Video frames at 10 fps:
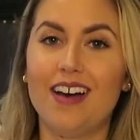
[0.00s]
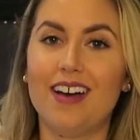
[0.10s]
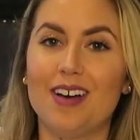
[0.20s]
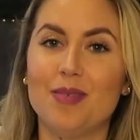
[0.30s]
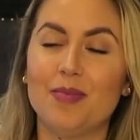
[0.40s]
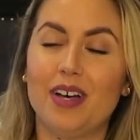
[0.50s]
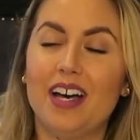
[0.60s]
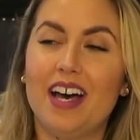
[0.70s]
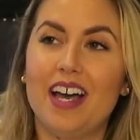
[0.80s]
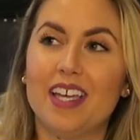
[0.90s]
Um,
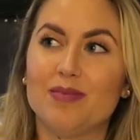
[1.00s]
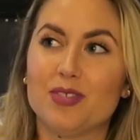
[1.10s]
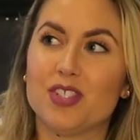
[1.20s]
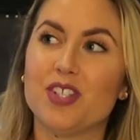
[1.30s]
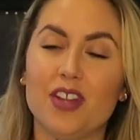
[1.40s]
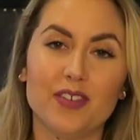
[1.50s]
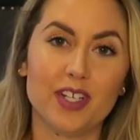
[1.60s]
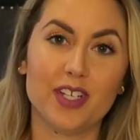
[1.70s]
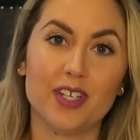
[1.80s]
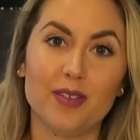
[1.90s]
I am just not
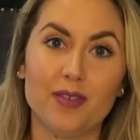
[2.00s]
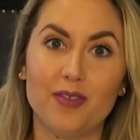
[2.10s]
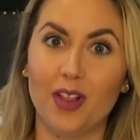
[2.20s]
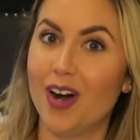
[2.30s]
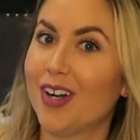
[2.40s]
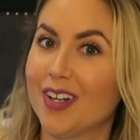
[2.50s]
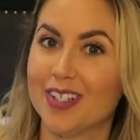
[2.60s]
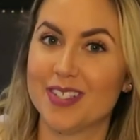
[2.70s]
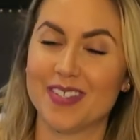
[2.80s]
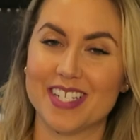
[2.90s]
very good
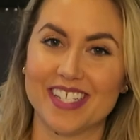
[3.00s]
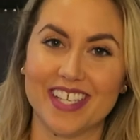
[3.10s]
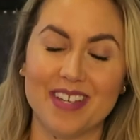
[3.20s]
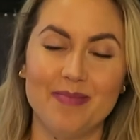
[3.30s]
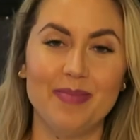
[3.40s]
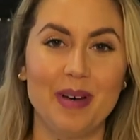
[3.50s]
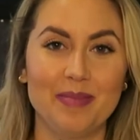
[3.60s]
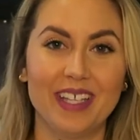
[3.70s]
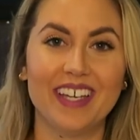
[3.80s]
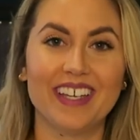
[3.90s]
vlogger, especially in
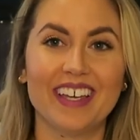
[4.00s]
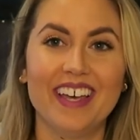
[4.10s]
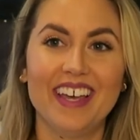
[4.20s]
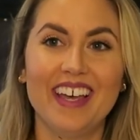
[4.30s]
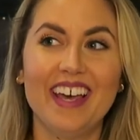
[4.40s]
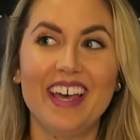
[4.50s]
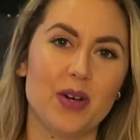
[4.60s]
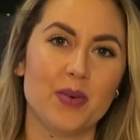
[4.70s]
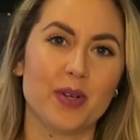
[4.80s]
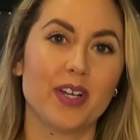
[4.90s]
public.
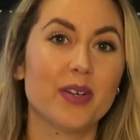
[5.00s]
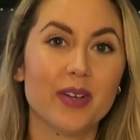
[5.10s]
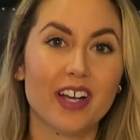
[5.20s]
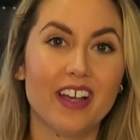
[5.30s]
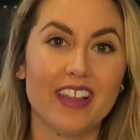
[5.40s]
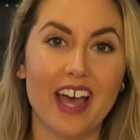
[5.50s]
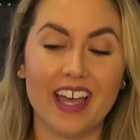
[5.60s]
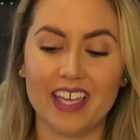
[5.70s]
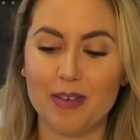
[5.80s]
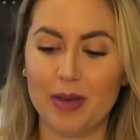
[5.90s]
So we're gonna work on
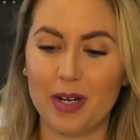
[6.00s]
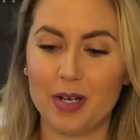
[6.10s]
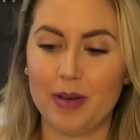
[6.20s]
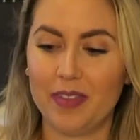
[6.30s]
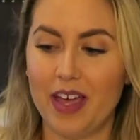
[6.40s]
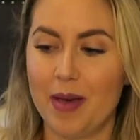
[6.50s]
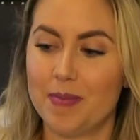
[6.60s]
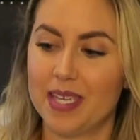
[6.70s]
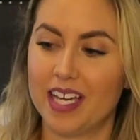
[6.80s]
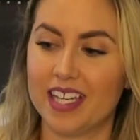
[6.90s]
that, get better about
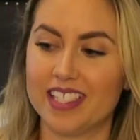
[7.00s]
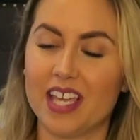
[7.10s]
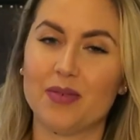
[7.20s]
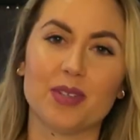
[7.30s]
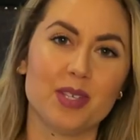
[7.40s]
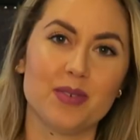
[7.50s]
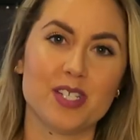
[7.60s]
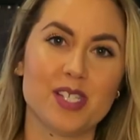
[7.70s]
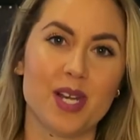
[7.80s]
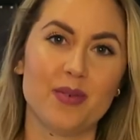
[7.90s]
that because I really
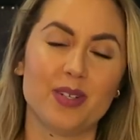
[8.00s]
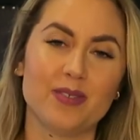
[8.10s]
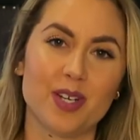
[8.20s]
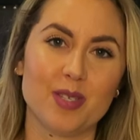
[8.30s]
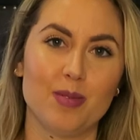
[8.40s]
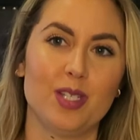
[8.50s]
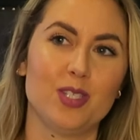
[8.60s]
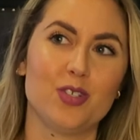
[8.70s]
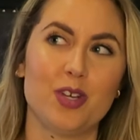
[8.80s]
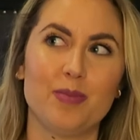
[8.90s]
wish that I would have
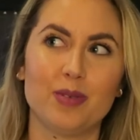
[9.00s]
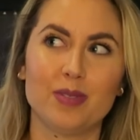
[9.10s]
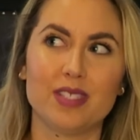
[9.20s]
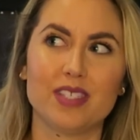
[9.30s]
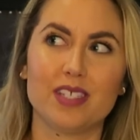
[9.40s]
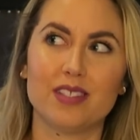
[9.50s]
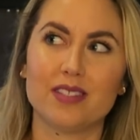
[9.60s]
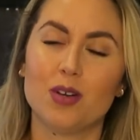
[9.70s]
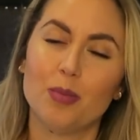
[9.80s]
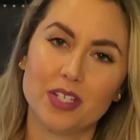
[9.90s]
documented the trip. It was
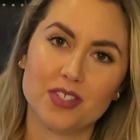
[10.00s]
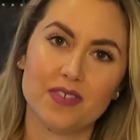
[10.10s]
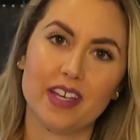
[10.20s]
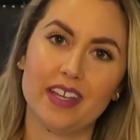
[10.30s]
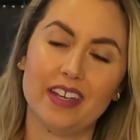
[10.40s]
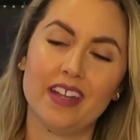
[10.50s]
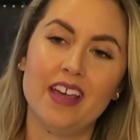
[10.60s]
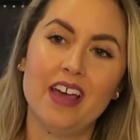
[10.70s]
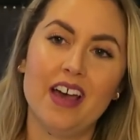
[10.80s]
so much fun.